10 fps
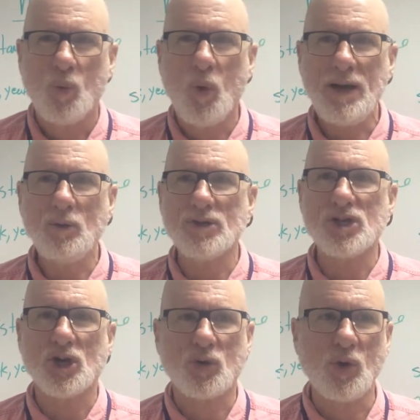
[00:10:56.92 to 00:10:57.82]
What was
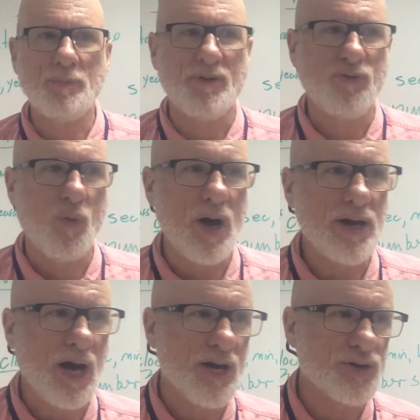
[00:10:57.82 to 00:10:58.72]
a group of
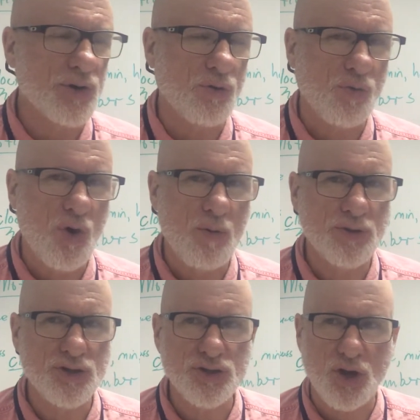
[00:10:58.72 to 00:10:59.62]
100
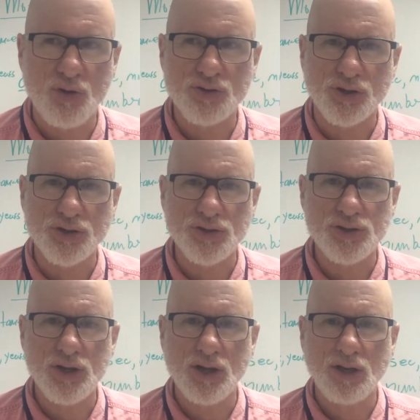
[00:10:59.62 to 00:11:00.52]
Roman
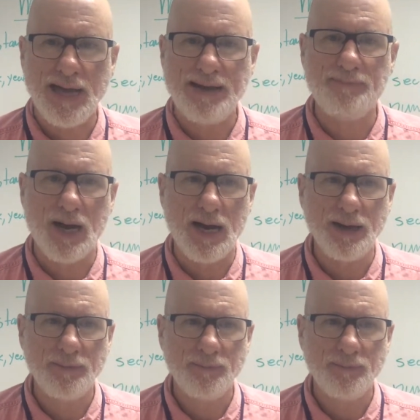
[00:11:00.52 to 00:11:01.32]
soldiers led by?